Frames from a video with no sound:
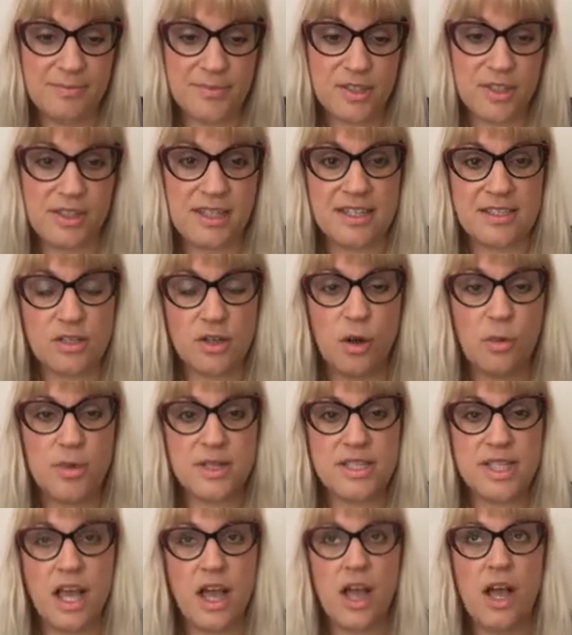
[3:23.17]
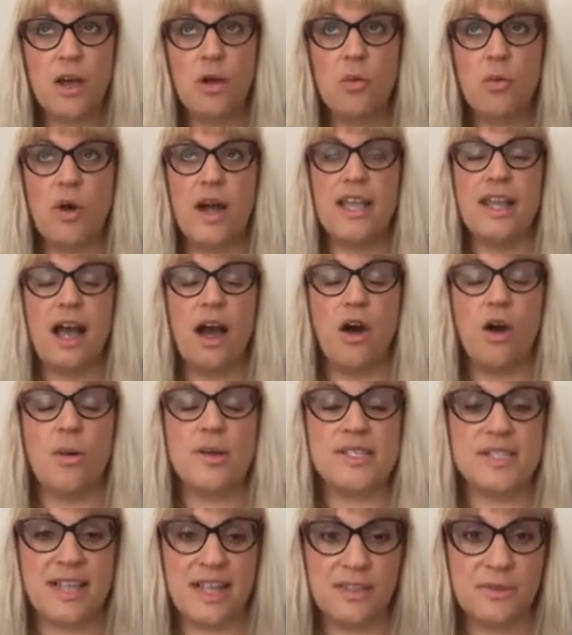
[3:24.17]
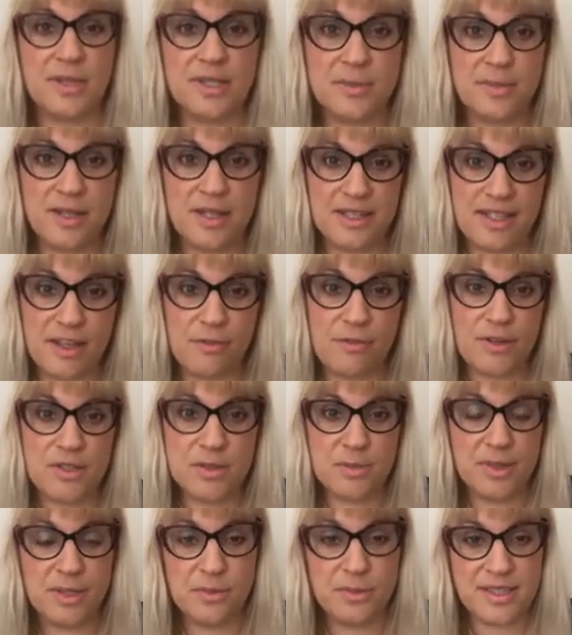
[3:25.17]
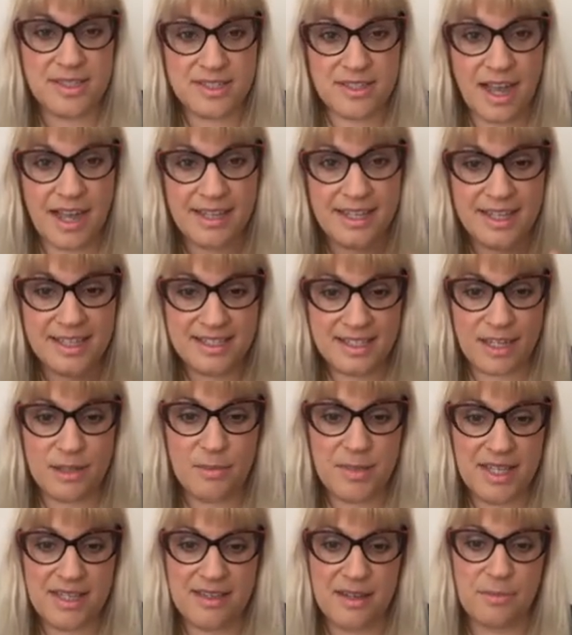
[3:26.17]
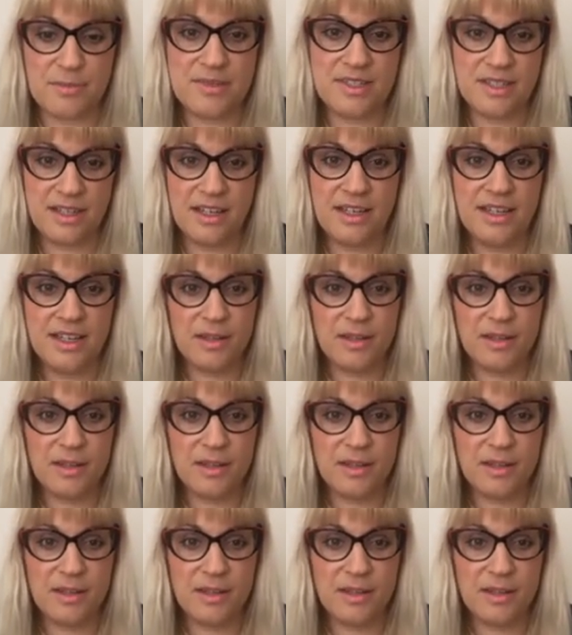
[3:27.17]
So this is why I always like to explain the difference between psychics and mediums